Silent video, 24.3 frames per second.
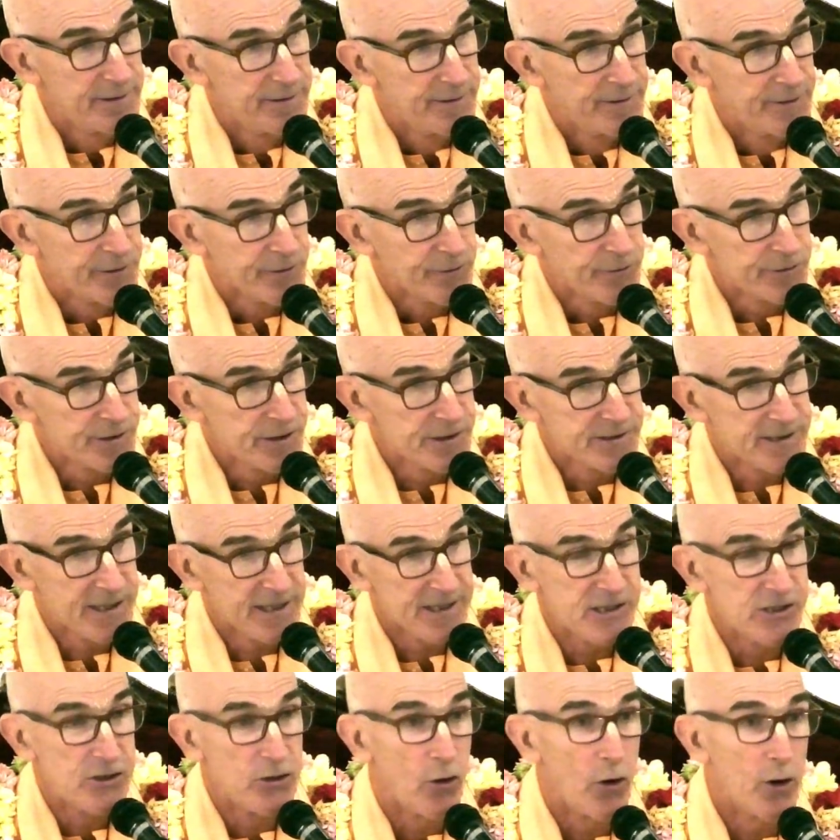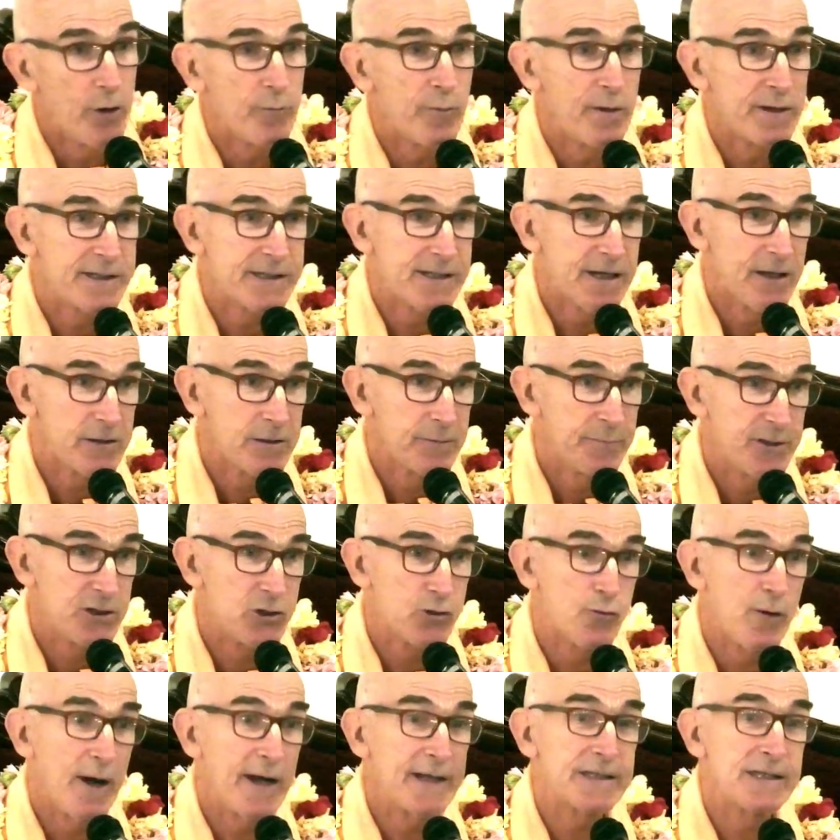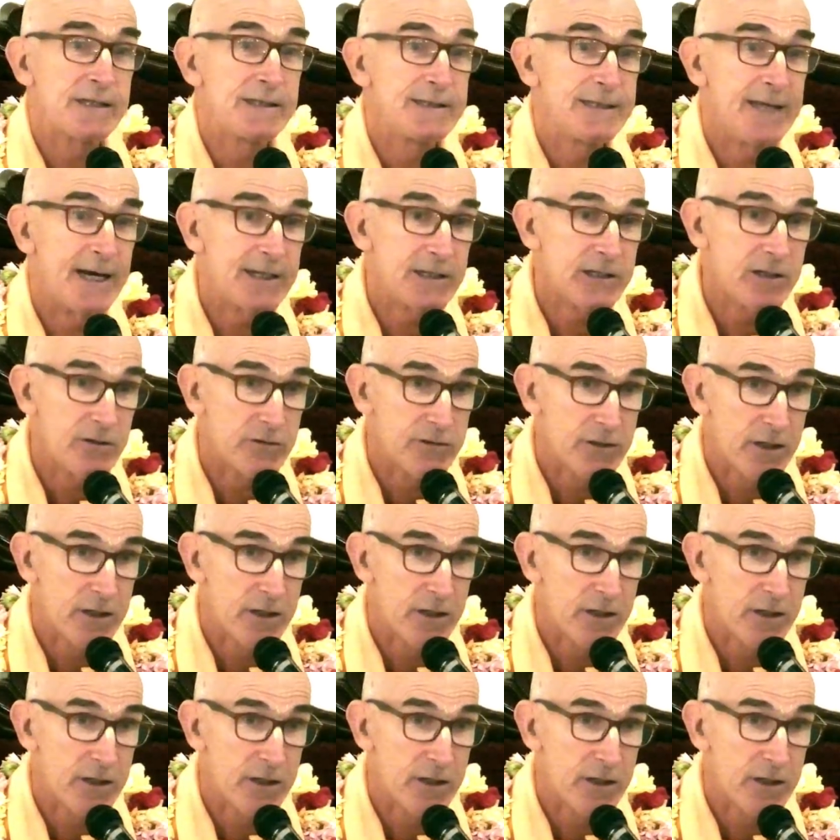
Krishna says, knowing oneself to be transcendental